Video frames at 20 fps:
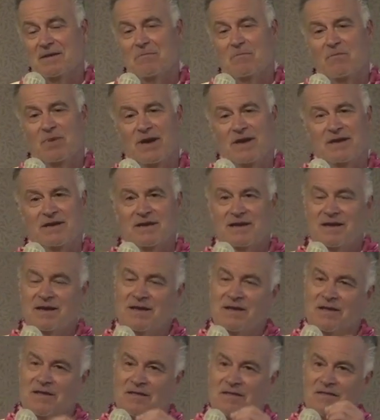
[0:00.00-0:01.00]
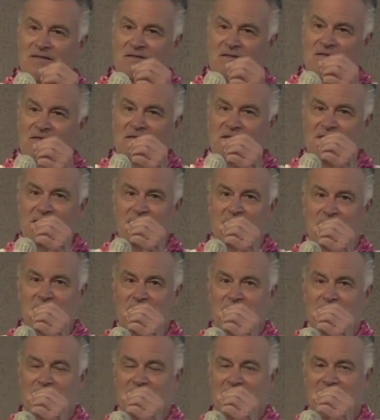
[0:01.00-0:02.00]
But the,
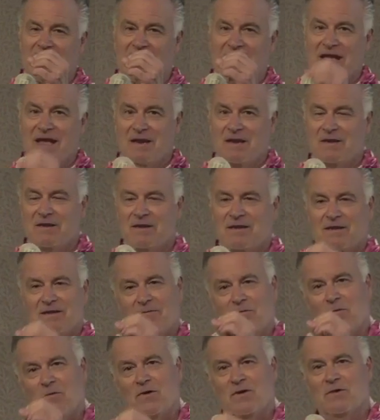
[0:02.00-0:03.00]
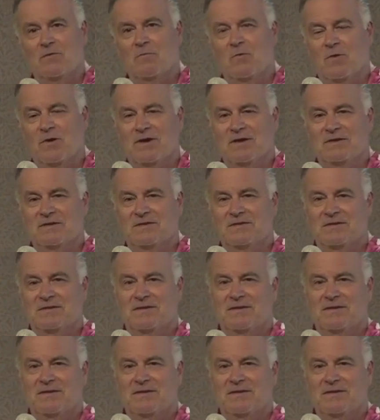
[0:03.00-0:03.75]
the end word was